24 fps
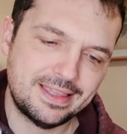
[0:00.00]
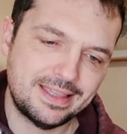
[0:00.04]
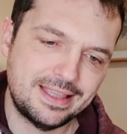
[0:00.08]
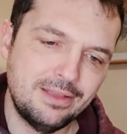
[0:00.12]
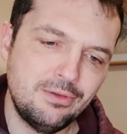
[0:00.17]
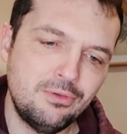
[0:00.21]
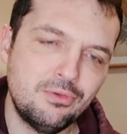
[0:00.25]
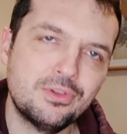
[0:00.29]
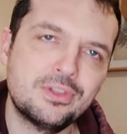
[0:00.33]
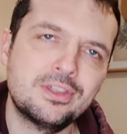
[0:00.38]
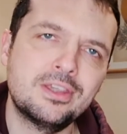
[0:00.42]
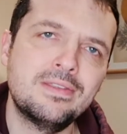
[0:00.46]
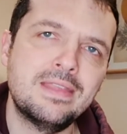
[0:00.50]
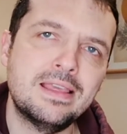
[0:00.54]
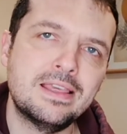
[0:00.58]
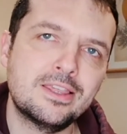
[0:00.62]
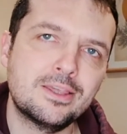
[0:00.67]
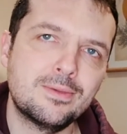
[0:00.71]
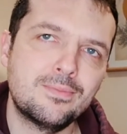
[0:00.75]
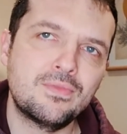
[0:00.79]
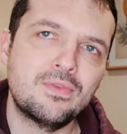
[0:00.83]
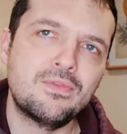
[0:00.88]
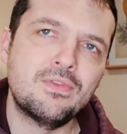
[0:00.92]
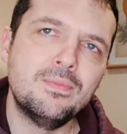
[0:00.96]
still, so there's
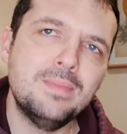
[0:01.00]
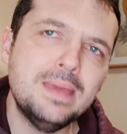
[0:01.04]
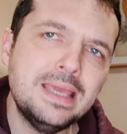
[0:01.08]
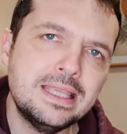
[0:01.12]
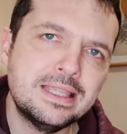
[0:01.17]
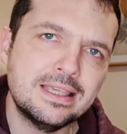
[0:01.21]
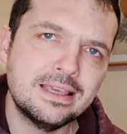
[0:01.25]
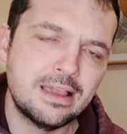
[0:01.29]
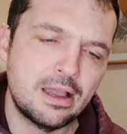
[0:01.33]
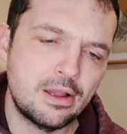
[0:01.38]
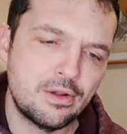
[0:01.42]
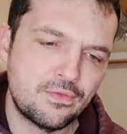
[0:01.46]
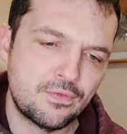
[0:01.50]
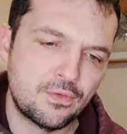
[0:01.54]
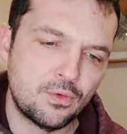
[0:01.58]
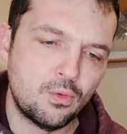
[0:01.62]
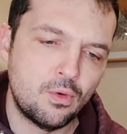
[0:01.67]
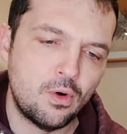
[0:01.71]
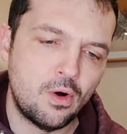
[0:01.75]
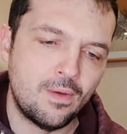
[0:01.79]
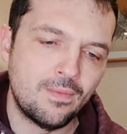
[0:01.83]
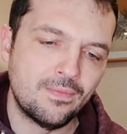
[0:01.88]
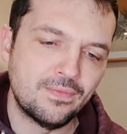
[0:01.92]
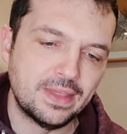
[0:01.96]
something for me to go for
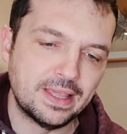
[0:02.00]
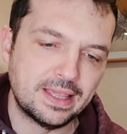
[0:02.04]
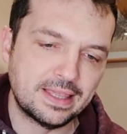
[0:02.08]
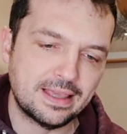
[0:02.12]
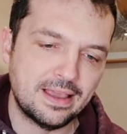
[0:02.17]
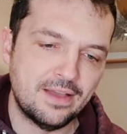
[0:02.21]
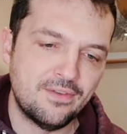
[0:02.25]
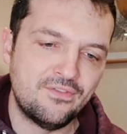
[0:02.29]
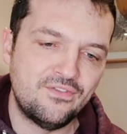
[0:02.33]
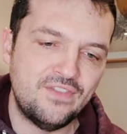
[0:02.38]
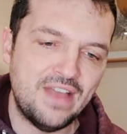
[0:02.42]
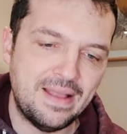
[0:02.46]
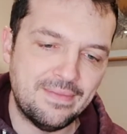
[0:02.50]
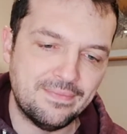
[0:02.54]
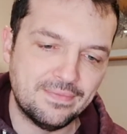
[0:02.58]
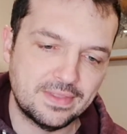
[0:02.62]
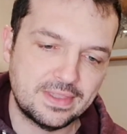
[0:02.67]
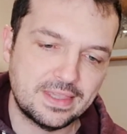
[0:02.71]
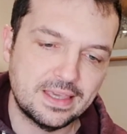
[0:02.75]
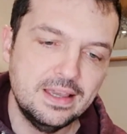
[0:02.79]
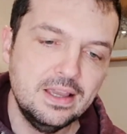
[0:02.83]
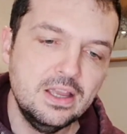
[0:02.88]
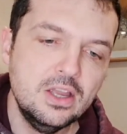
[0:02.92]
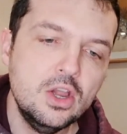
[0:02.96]
on this
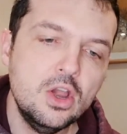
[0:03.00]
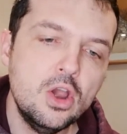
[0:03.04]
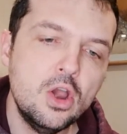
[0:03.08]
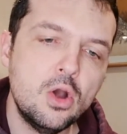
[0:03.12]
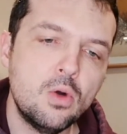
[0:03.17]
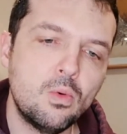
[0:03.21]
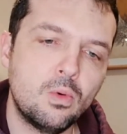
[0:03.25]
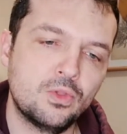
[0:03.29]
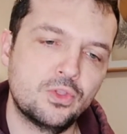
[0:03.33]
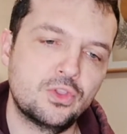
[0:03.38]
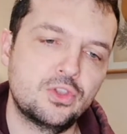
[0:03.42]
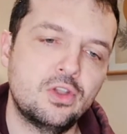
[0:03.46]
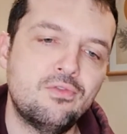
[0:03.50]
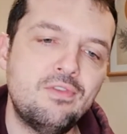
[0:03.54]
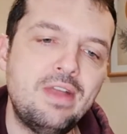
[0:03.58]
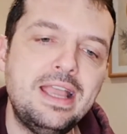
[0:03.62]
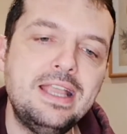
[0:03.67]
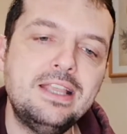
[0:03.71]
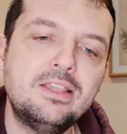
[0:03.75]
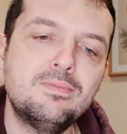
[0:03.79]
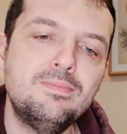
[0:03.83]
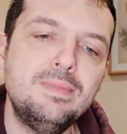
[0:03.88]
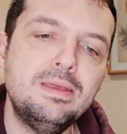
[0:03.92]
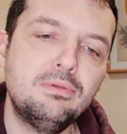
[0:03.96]
event. One star
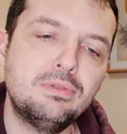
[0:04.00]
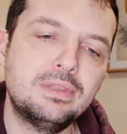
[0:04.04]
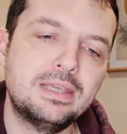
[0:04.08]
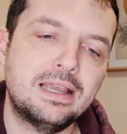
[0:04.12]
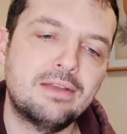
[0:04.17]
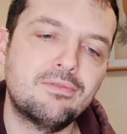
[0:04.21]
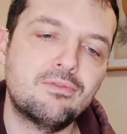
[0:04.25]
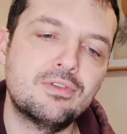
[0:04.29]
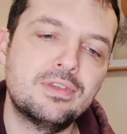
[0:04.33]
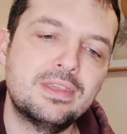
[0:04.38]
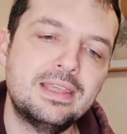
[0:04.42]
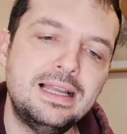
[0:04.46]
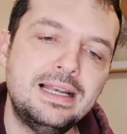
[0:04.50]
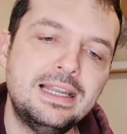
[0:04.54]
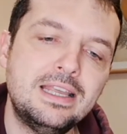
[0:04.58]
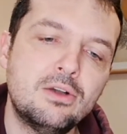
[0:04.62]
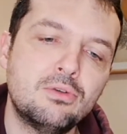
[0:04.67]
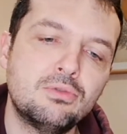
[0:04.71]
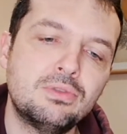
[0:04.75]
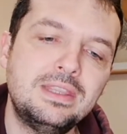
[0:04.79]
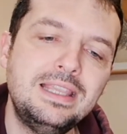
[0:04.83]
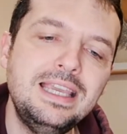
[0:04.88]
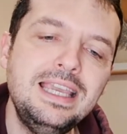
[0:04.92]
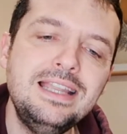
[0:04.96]
raids, Miltank, Roselia,
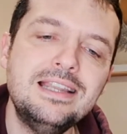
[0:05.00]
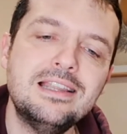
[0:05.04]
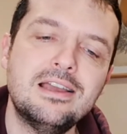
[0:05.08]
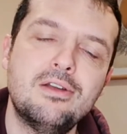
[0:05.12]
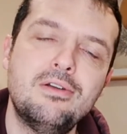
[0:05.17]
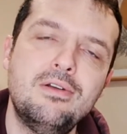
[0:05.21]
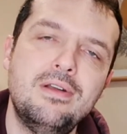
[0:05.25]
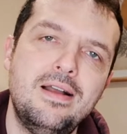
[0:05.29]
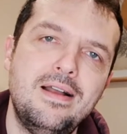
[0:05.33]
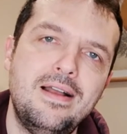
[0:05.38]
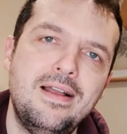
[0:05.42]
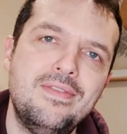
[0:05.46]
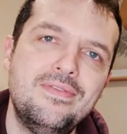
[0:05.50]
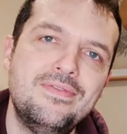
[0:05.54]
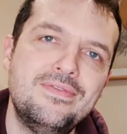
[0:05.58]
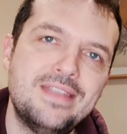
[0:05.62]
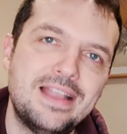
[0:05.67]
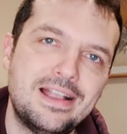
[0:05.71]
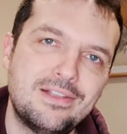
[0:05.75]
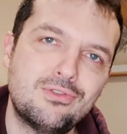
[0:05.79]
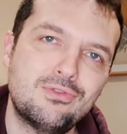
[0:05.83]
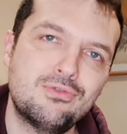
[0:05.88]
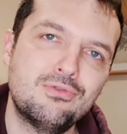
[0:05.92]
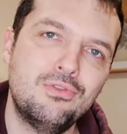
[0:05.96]
Audino, a
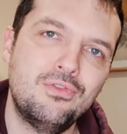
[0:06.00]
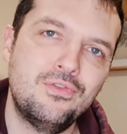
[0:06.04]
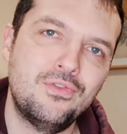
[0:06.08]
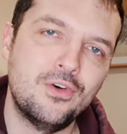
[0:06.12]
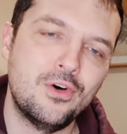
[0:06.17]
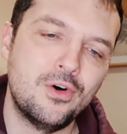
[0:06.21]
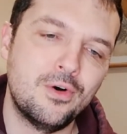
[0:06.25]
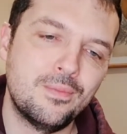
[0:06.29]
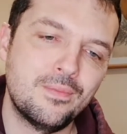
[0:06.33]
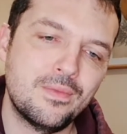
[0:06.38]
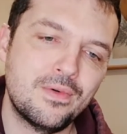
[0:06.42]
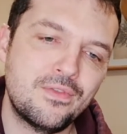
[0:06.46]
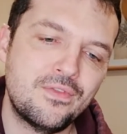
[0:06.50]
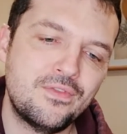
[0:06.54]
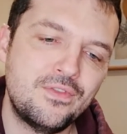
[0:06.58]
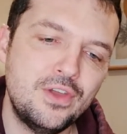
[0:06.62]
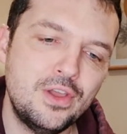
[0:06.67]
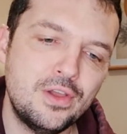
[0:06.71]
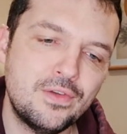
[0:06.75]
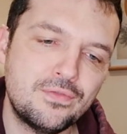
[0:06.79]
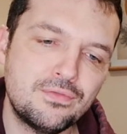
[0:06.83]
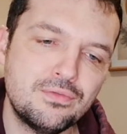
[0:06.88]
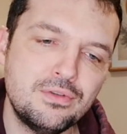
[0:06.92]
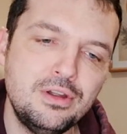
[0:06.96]
natural form
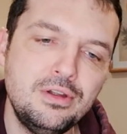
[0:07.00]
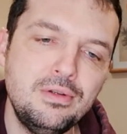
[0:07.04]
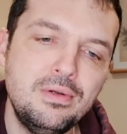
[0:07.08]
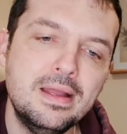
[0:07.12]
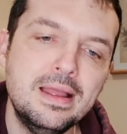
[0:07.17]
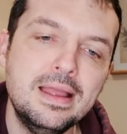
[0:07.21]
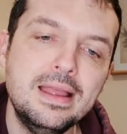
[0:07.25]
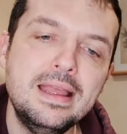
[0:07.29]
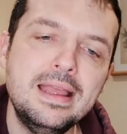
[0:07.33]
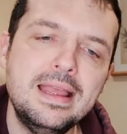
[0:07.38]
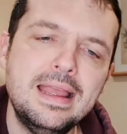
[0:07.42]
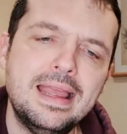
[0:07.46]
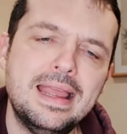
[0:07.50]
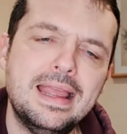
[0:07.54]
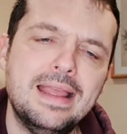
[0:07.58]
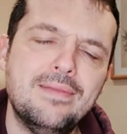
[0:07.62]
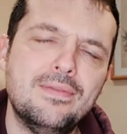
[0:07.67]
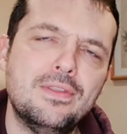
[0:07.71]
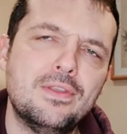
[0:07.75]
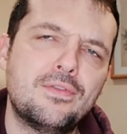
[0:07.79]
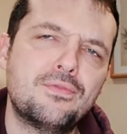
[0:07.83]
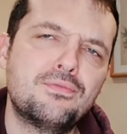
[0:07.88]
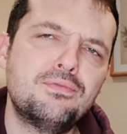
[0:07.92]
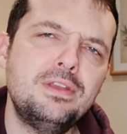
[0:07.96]
Furfrou
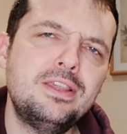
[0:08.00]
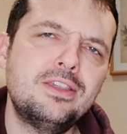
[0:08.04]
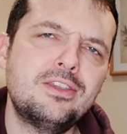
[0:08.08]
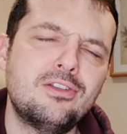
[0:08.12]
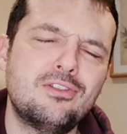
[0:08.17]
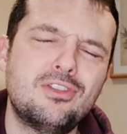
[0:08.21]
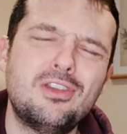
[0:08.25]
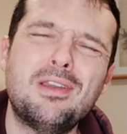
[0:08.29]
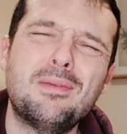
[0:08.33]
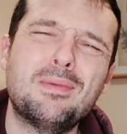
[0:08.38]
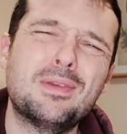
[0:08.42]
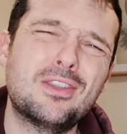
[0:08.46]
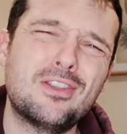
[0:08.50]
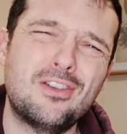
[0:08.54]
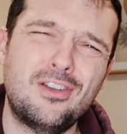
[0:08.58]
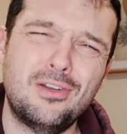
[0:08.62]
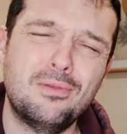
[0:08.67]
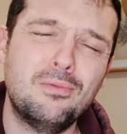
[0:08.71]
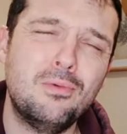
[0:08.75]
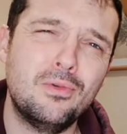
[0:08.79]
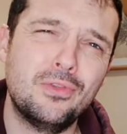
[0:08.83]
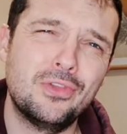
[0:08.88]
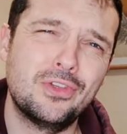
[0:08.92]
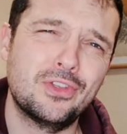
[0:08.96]
in the three star. Don't get me
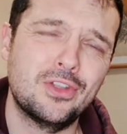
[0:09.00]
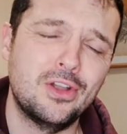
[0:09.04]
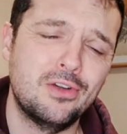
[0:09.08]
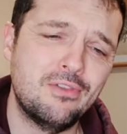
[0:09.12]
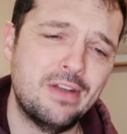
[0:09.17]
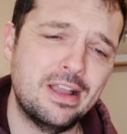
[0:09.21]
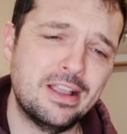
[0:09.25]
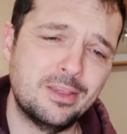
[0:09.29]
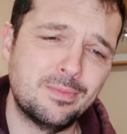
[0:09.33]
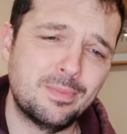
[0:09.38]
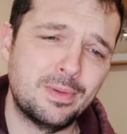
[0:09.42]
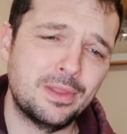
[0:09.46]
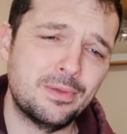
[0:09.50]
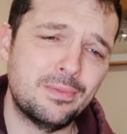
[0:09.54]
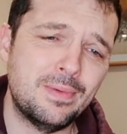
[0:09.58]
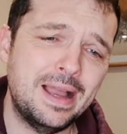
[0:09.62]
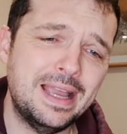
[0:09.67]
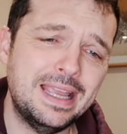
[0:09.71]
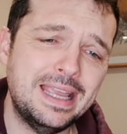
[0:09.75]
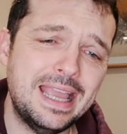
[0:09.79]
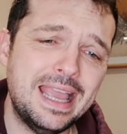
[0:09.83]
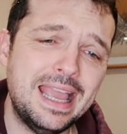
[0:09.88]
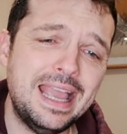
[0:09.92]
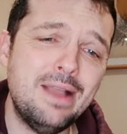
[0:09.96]
started on one star raids, by the
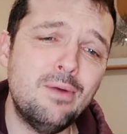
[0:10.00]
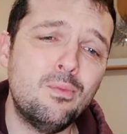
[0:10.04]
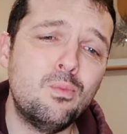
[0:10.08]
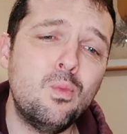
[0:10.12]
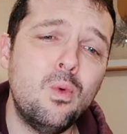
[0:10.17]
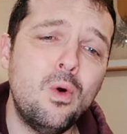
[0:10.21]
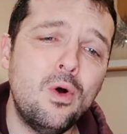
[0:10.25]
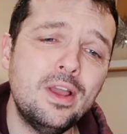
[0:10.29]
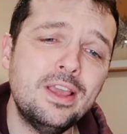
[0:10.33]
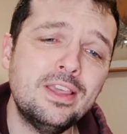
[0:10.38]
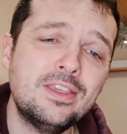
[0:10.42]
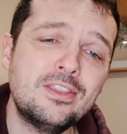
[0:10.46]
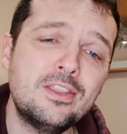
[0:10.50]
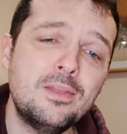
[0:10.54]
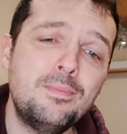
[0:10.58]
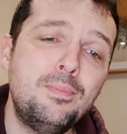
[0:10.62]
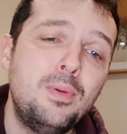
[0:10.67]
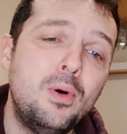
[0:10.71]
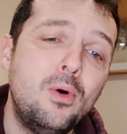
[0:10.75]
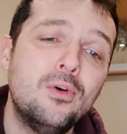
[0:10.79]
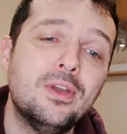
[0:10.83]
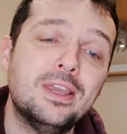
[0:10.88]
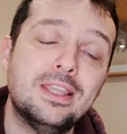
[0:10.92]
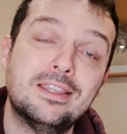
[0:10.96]
way. But what is the
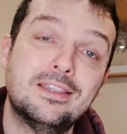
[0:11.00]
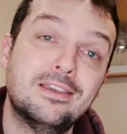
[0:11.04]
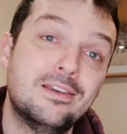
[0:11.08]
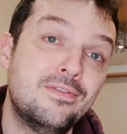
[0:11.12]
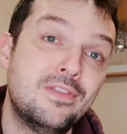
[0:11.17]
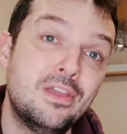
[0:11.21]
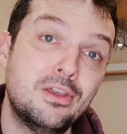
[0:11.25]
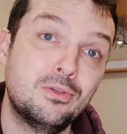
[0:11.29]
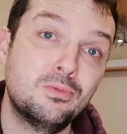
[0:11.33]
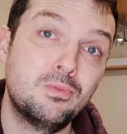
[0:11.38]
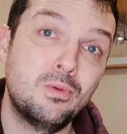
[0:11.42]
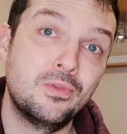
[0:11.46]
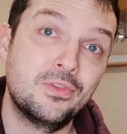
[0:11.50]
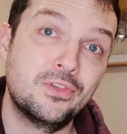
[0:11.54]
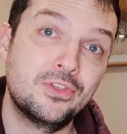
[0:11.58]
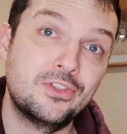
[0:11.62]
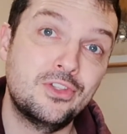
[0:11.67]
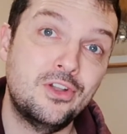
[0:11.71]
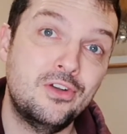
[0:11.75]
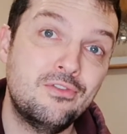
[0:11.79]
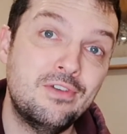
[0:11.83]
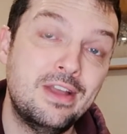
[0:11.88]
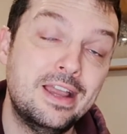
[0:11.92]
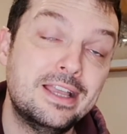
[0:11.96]
point of those one
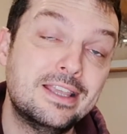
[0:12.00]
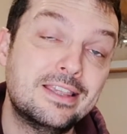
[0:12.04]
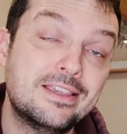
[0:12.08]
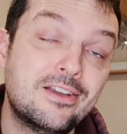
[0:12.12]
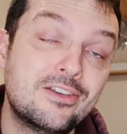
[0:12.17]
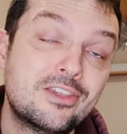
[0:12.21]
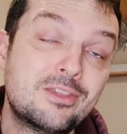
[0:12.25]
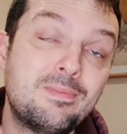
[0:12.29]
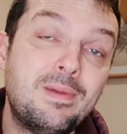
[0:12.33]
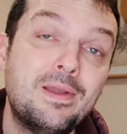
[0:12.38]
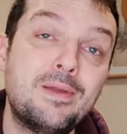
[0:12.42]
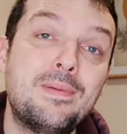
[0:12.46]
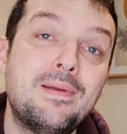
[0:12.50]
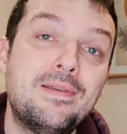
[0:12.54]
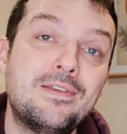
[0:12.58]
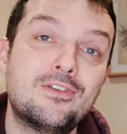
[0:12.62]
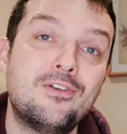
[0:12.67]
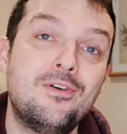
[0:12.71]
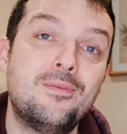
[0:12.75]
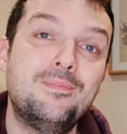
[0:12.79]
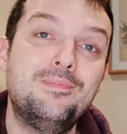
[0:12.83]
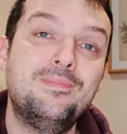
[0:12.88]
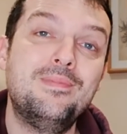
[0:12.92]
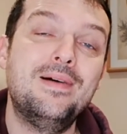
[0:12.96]
star raids? I spoke about this
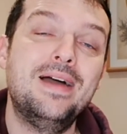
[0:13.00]
on